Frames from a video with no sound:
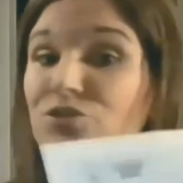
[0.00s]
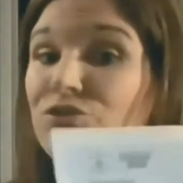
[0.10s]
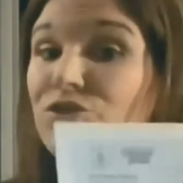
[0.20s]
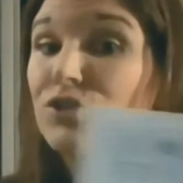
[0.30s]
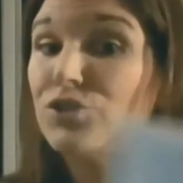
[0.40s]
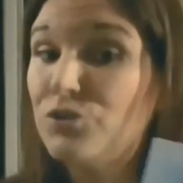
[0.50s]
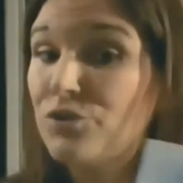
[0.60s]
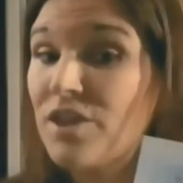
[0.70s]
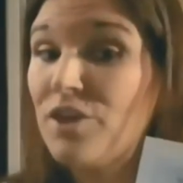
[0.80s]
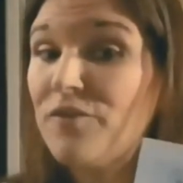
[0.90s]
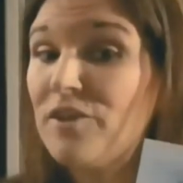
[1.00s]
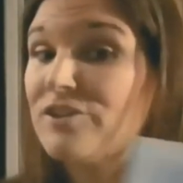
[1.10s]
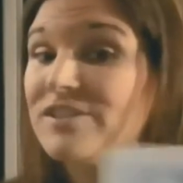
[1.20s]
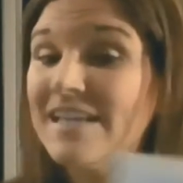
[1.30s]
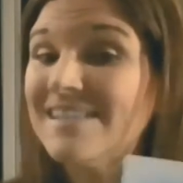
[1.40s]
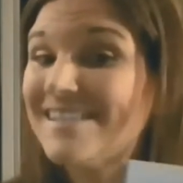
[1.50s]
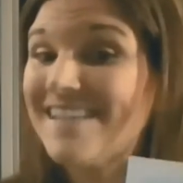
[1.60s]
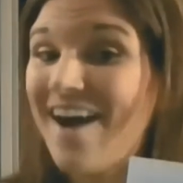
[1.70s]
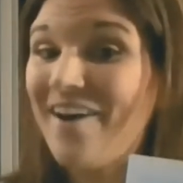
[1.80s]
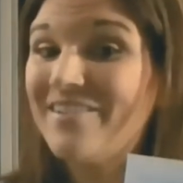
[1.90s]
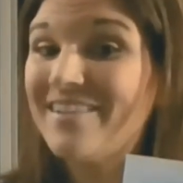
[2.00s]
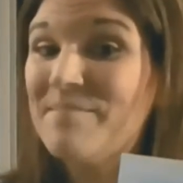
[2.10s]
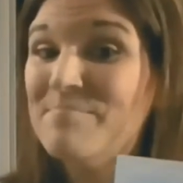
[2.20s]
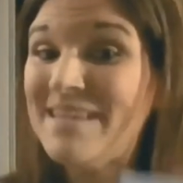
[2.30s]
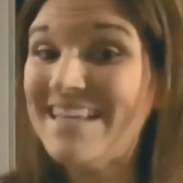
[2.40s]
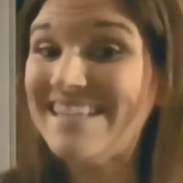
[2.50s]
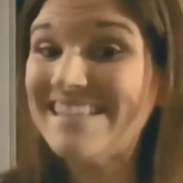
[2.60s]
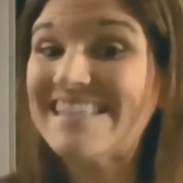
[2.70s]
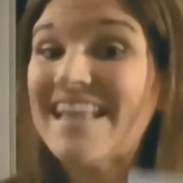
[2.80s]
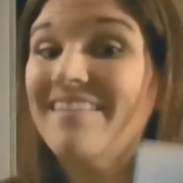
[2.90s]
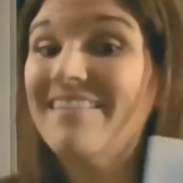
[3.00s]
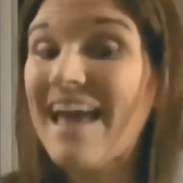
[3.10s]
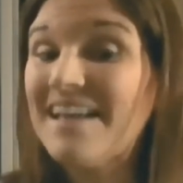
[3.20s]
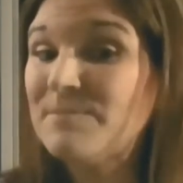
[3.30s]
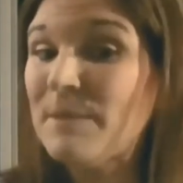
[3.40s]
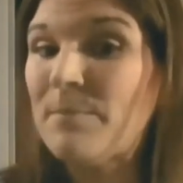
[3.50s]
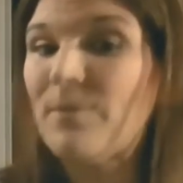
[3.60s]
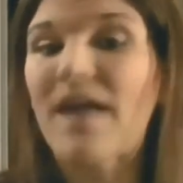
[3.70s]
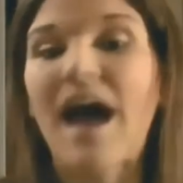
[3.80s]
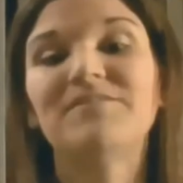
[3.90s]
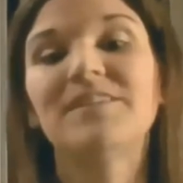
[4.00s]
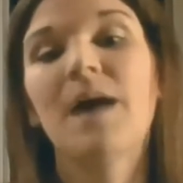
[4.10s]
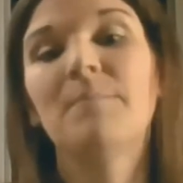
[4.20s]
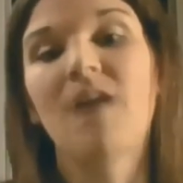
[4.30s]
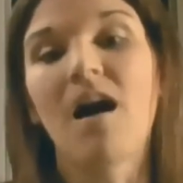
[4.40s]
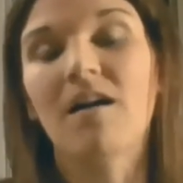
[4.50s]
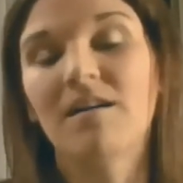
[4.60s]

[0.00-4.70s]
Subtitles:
The sooner that you fill your census out means the less people that have to come knock on